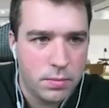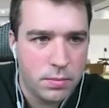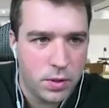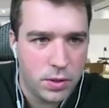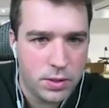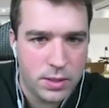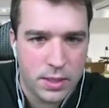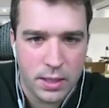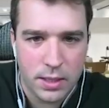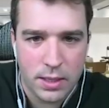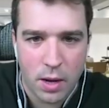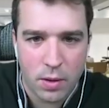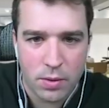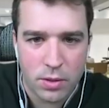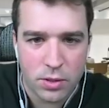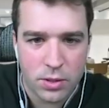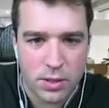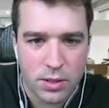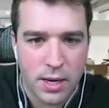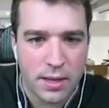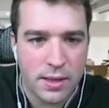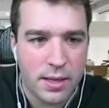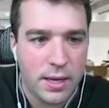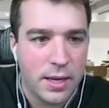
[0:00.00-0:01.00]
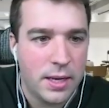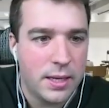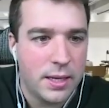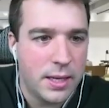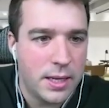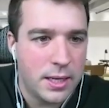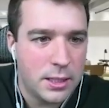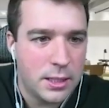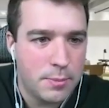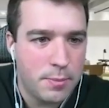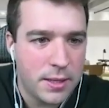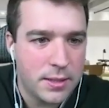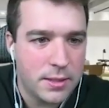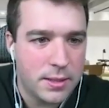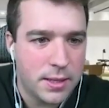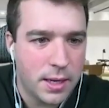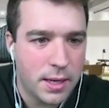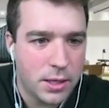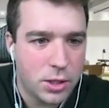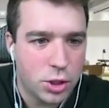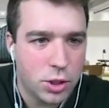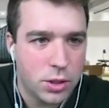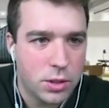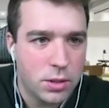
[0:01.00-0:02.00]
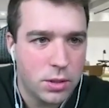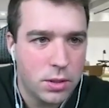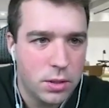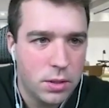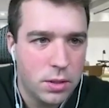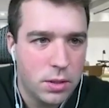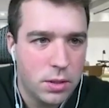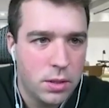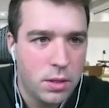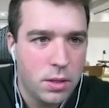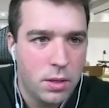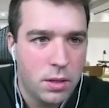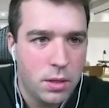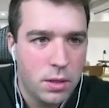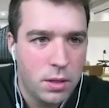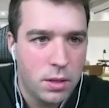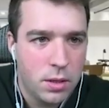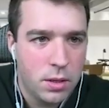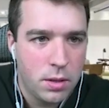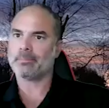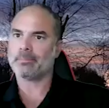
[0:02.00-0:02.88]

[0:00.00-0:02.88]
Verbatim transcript: you see now there's nothing in the expense section. Yep.